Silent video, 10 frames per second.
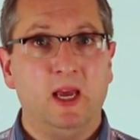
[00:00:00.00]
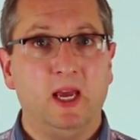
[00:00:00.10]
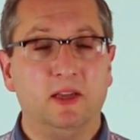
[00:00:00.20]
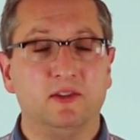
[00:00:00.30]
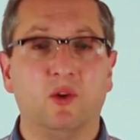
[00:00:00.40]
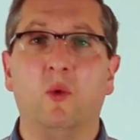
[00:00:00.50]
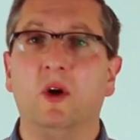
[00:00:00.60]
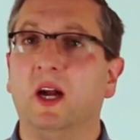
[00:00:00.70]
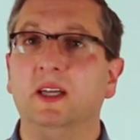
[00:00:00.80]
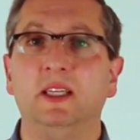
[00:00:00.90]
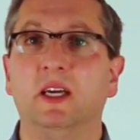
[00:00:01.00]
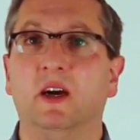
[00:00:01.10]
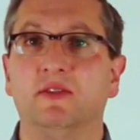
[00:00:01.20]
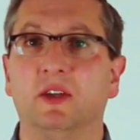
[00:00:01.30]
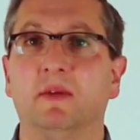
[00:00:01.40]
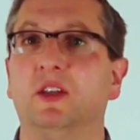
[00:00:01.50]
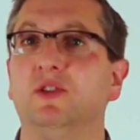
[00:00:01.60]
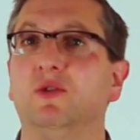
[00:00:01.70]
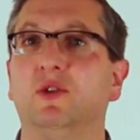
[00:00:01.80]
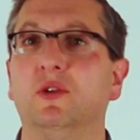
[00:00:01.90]
And so one idea of something
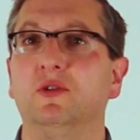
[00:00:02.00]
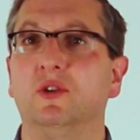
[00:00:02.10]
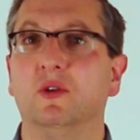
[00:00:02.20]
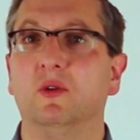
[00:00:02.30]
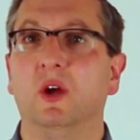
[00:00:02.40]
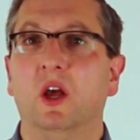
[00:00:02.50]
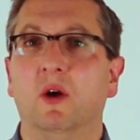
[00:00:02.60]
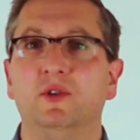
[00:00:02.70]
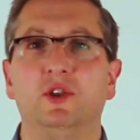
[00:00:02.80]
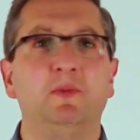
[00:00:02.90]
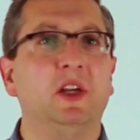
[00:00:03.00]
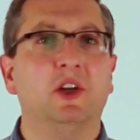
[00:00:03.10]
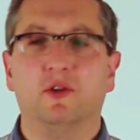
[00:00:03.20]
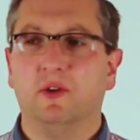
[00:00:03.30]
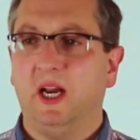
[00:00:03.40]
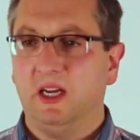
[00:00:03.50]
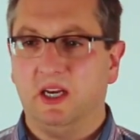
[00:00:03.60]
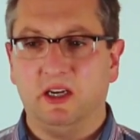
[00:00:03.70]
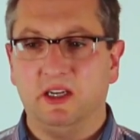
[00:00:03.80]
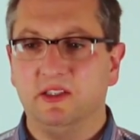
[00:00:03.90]
that you could do would just be to create
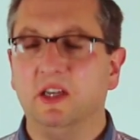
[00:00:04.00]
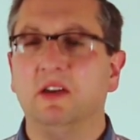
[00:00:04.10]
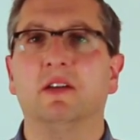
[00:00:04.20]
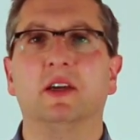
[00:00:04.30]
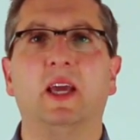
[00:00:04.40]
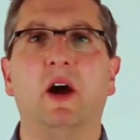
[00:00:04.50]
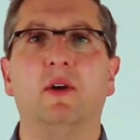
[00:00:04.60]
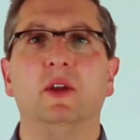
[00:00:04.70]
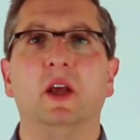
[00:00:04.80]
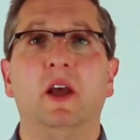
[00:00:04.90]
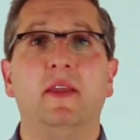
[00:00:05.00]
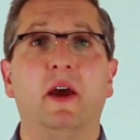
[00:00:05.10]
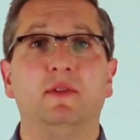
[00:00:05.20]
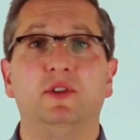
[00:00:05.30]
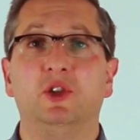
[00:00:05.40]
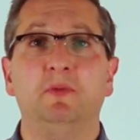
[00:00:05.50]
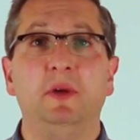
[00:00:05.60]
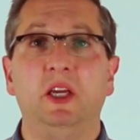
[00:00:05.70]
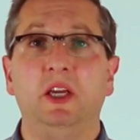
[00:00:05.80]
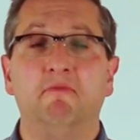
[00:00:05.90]
a single account that would just
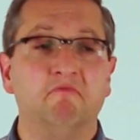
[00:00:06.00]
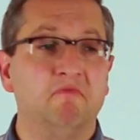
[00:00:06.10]
be